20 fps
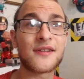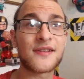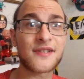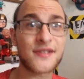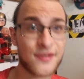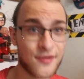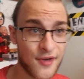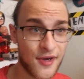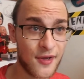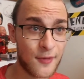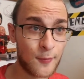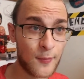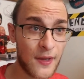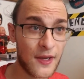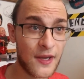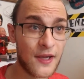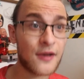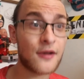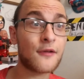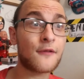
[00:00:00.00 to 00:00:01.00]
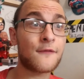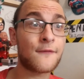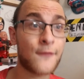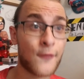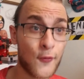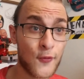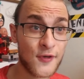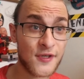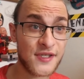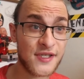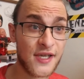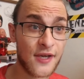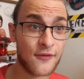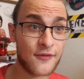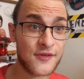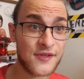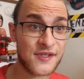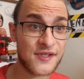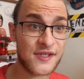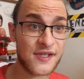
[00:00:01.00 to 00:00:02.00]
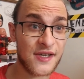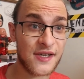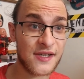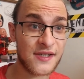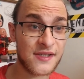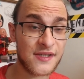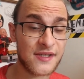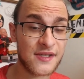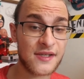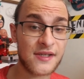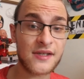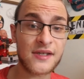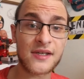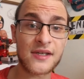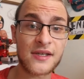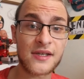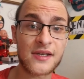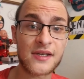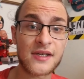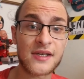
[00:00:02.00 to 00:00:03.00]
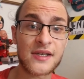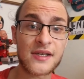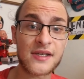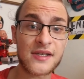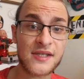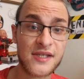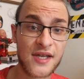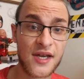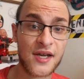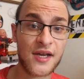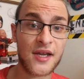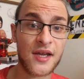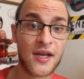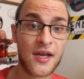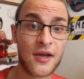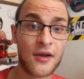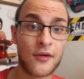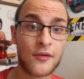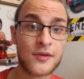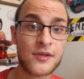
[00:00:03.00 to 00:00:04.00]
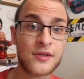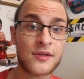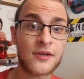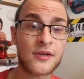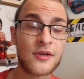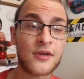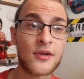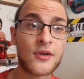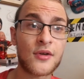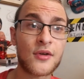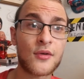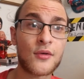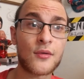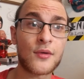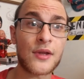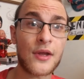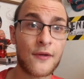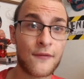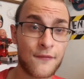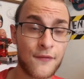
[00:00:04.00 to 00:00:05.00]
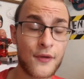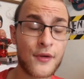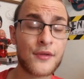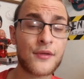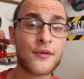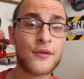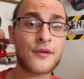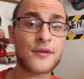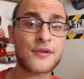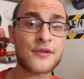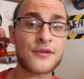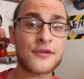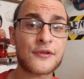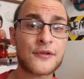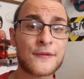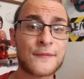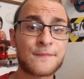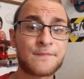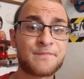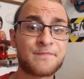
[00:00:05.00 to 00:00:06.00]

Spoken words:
Trainman476, signing out. Without further ado,